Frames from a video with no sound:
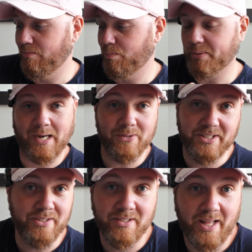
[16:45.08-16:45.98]

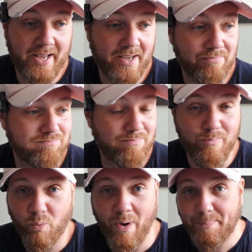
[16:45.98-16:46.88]
browsing like
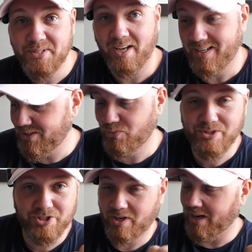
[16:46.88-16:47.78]
websites,
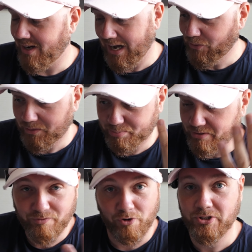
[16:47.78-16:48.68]
which I would
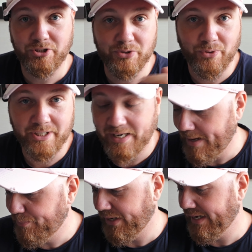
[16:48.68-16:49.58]
prefer to do on an
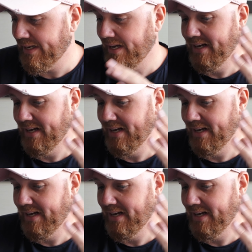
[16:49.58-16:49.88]
iPad.